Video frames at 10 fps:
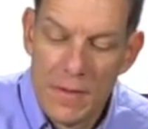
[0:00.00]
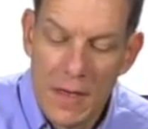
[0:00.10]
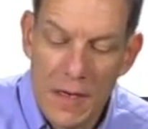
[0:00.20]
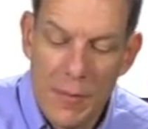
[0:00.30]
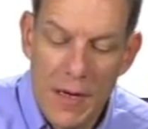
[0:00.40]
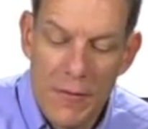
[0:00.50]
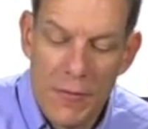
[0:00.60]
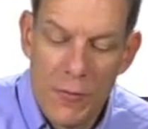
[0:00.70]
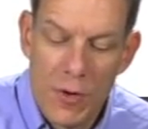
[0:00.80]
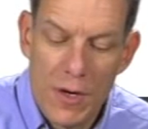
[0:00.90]
They get a payoff
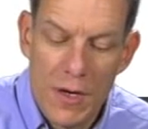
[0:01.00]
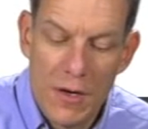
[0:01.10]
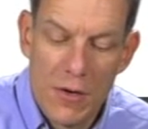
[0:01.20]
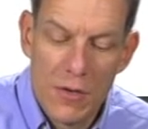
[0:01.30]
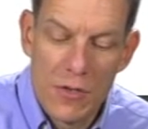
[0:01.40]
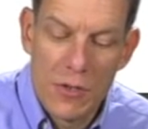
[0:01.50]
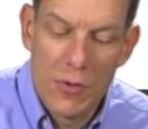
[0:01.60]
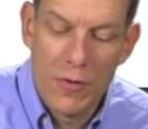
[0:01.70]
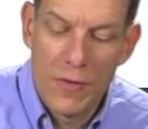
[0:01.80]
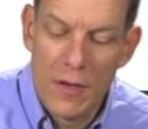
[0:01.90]
of 1 here,
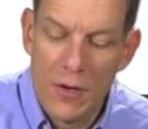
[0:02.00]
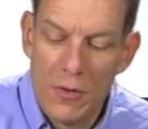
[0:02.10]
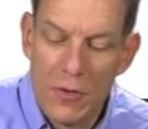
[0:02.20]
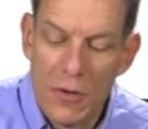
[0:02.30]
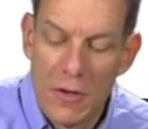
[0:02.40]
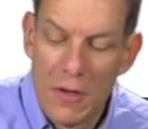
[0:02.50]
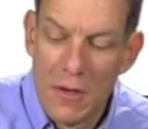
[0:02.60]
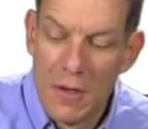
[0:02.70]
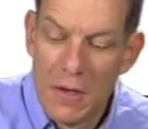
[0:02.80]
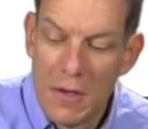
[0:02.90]
0 if they don't.
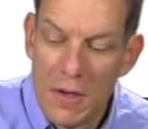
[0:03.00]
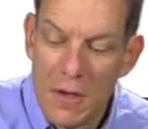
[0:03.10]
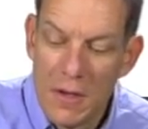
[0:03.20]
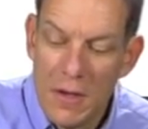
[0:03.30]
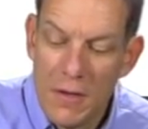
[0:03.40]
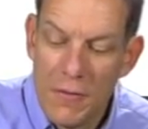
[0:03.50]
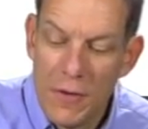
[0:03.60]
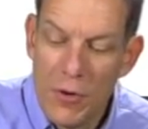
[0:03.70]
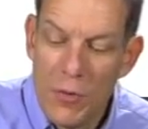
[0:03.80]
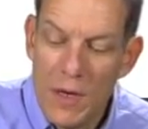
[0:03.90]
If
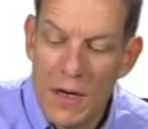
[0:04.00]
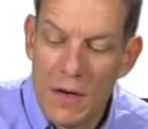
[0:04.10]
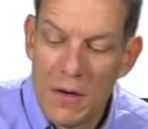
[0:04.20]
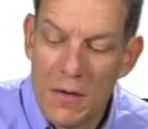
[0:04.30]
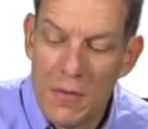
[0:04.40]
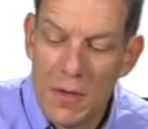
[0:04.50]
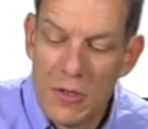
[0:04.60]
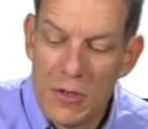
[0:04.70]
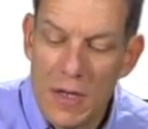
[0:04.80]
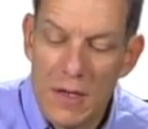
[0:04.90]
they're weak, what
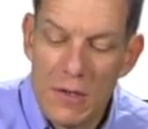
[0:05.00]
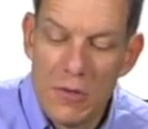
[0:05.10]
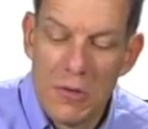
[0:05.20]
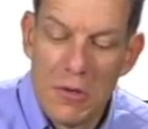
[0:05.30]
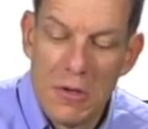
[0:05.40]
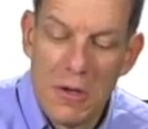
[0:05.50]
should they do?